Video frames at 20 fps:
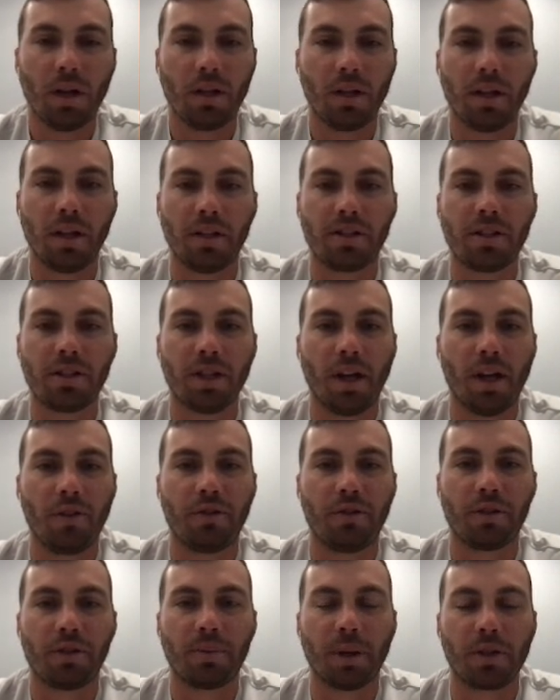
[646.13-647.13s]
it's
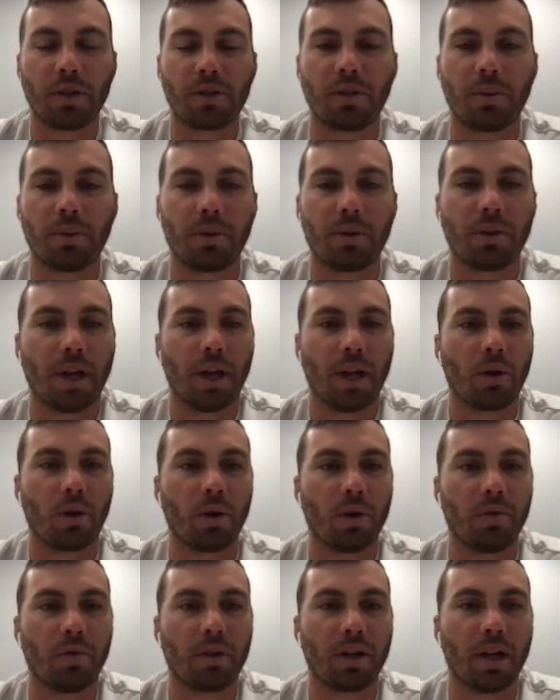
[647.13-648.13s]
tough, especially with how
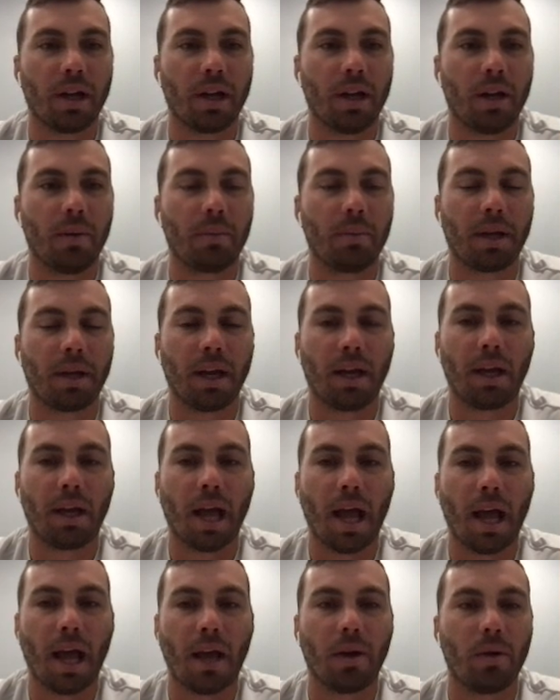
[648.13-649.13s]
good of a game Cade
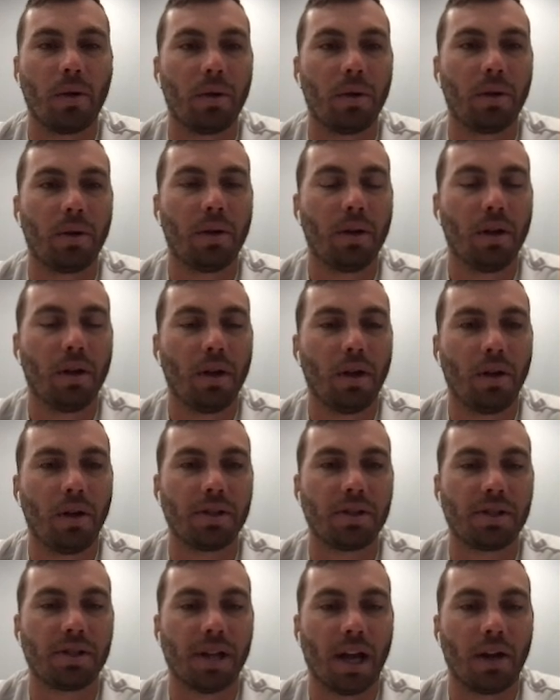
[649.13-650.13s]
had
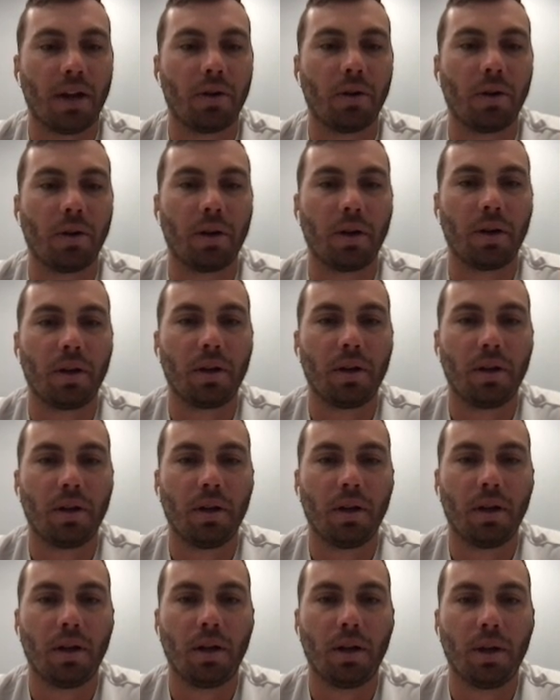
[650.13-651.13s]
on Saturday.
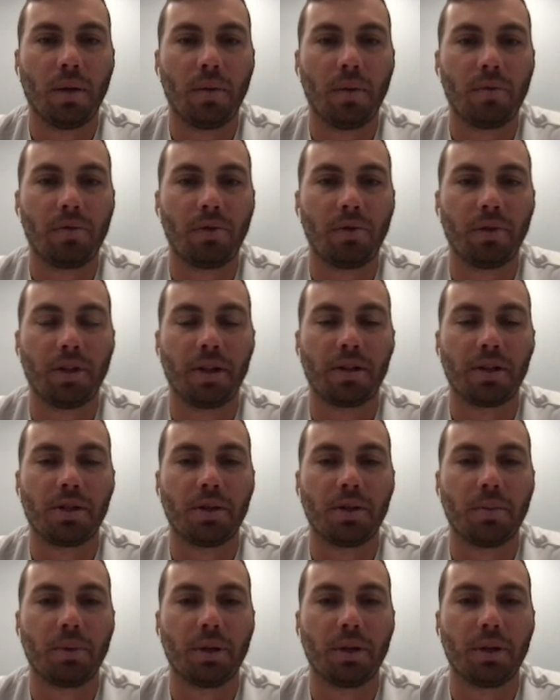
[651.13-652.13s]
For
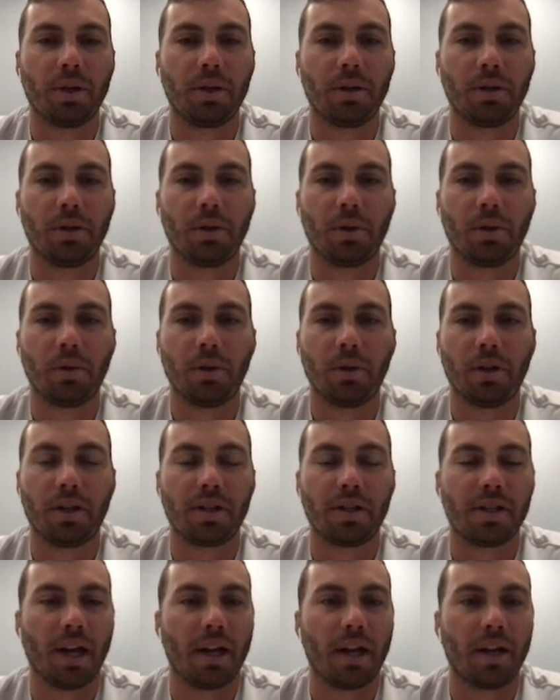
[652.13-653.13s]
this to be, you know, the
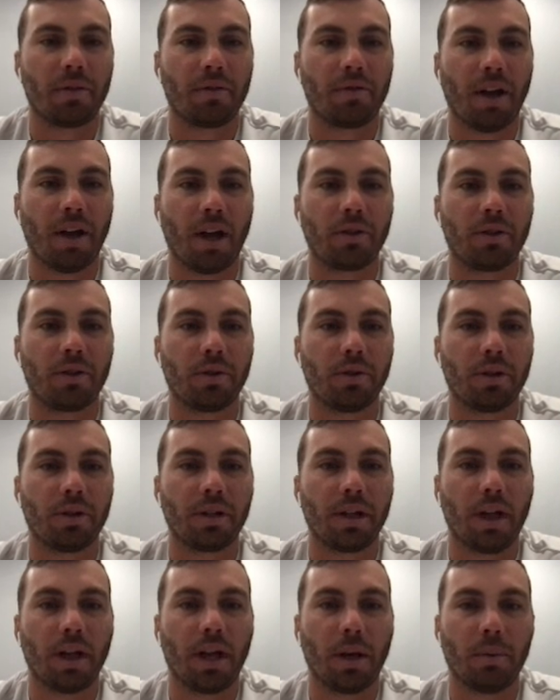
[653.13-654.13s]
deciding factor in the
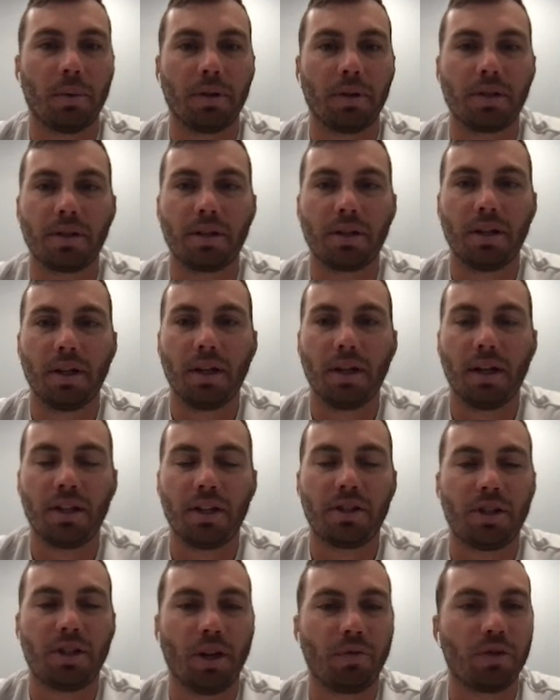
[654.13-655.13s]
game, it's
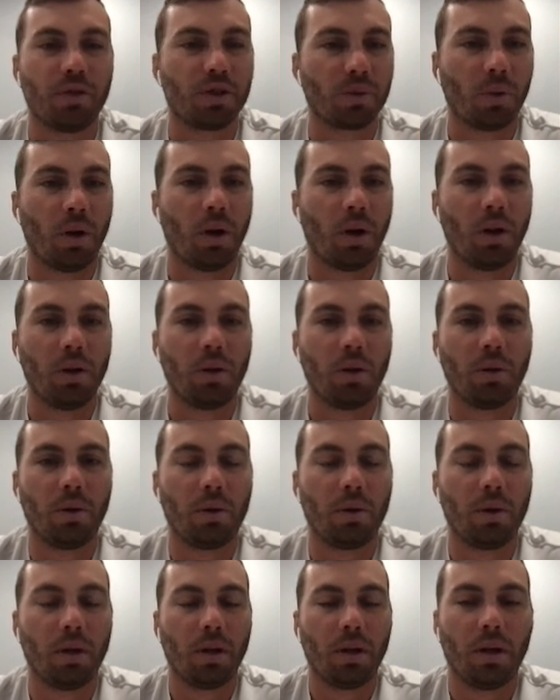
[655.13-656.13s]
tough to
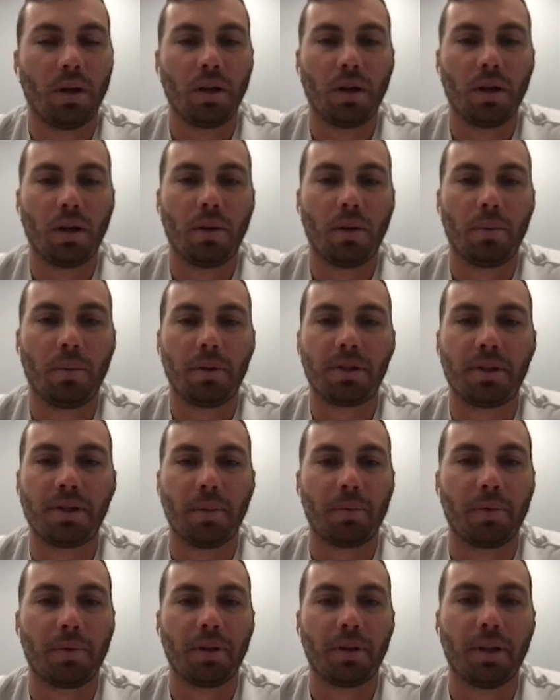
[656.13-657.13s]
swallow. It's
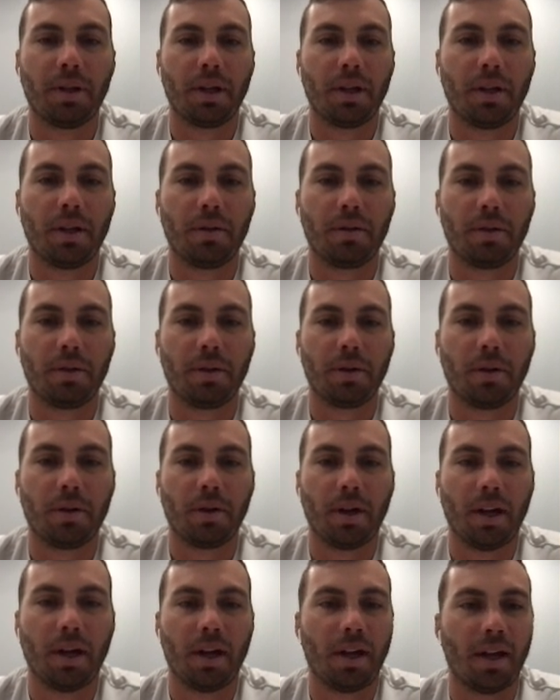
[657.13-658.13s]
something that, you
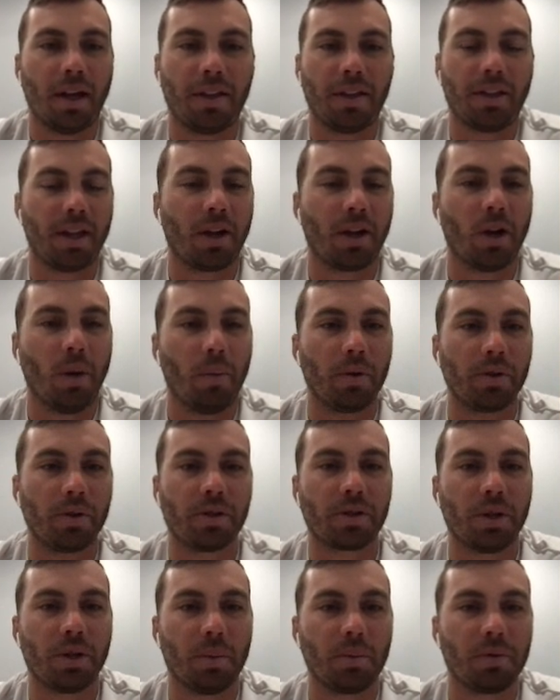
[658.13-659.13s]
know, I think
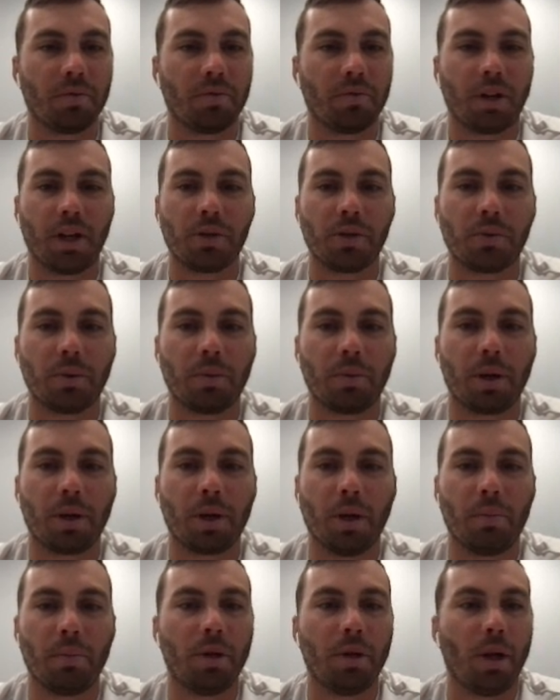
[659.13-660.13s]
almost as Clemson fans, we've
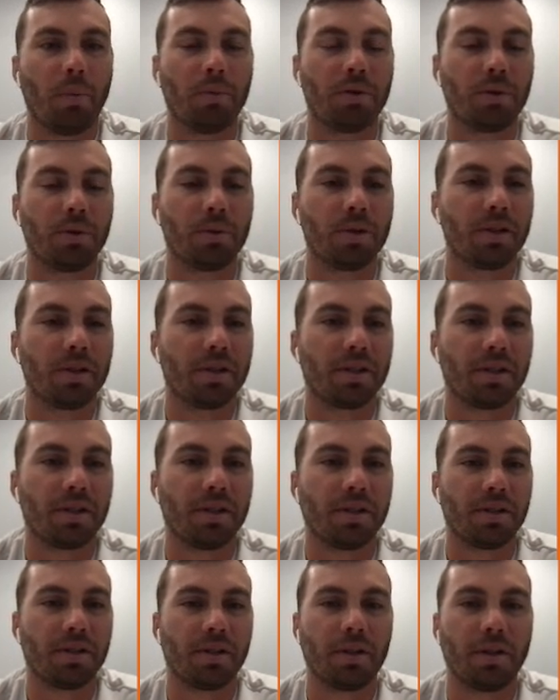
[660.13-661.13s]
become numb to this
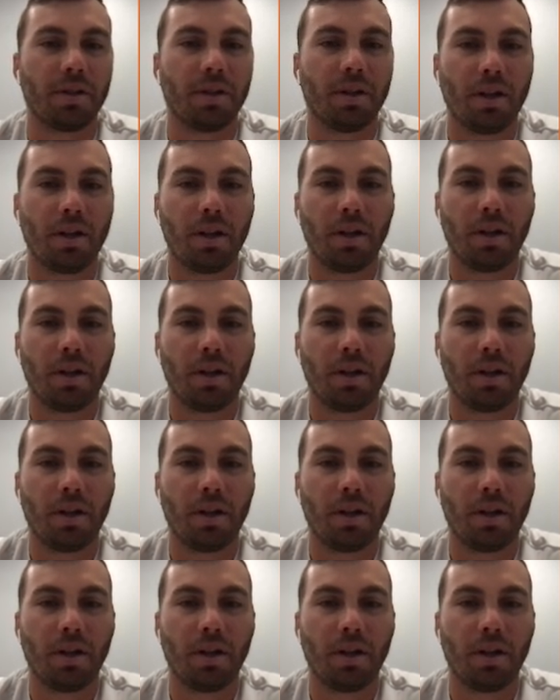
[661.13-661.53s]
season,